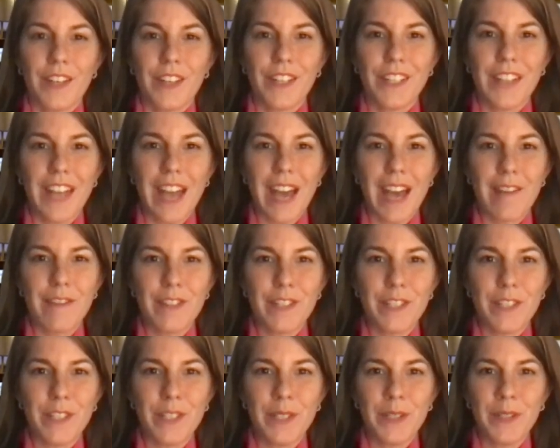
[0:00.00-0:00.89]
Good
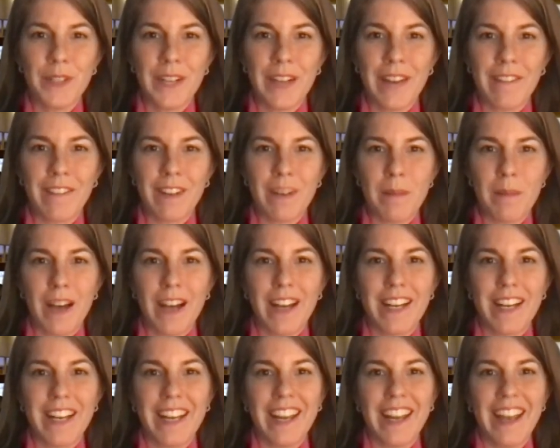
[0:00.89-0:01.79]
afternoon,
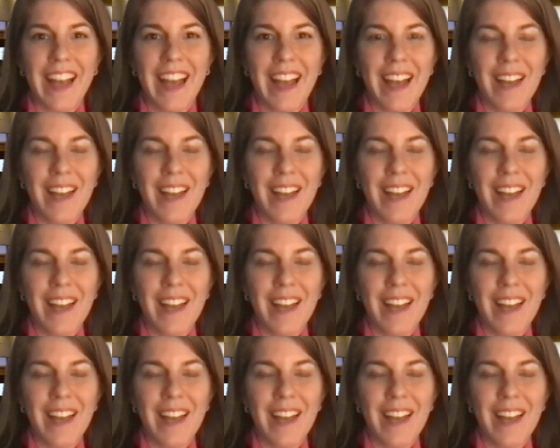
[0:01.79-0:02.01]
everybody,